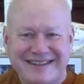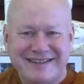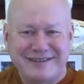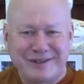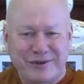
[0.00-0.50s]

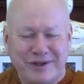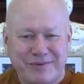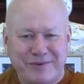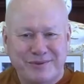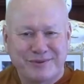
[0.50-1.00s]
So I
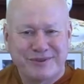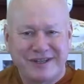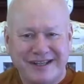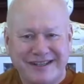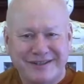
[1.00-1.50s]
won't
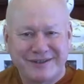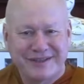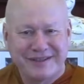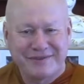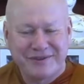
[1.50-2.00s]
try to
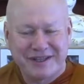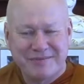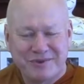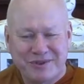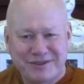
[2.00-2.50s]
give you any
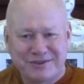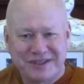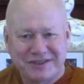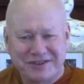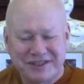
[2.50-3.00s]
more
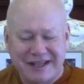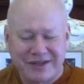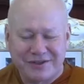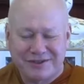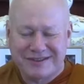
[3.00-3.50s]
instruction
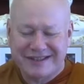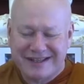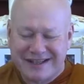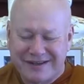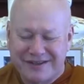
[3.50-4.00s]
now. I just
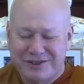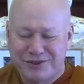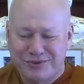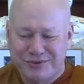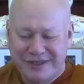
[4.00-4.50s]
encourage
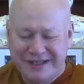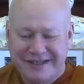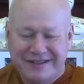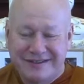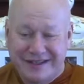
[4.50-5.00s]
you
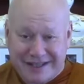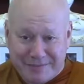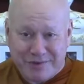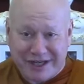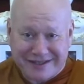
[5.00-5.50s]
to
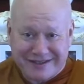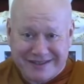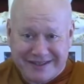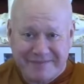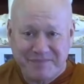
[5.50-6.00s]
keep
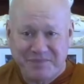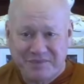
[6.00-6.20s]
practicing.